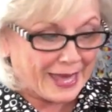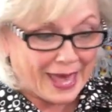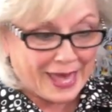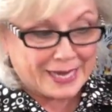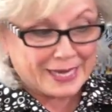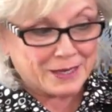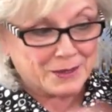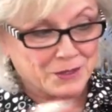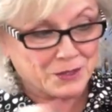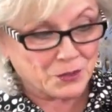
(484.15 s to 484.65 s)
I
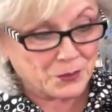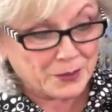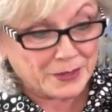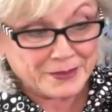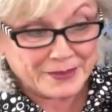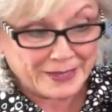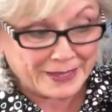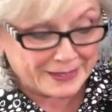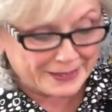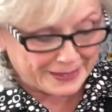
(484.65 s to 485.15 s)
didn't do
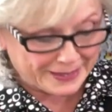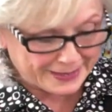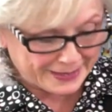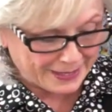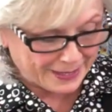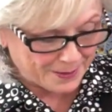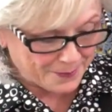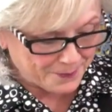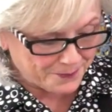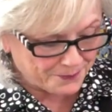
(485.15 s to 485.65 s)
anything to
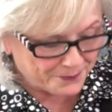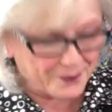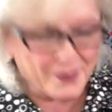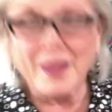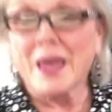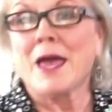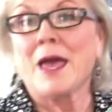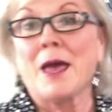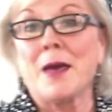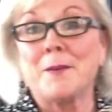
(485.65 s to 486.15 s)
them.
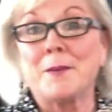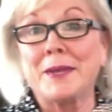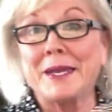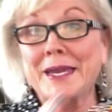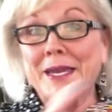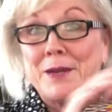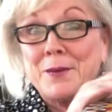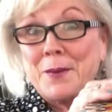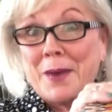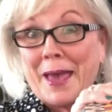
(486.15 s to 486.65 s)
But
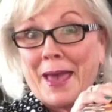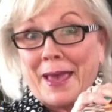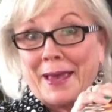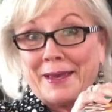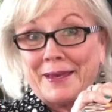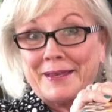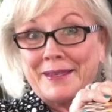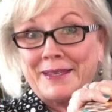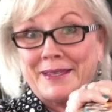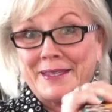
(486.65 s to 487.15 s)
anyway,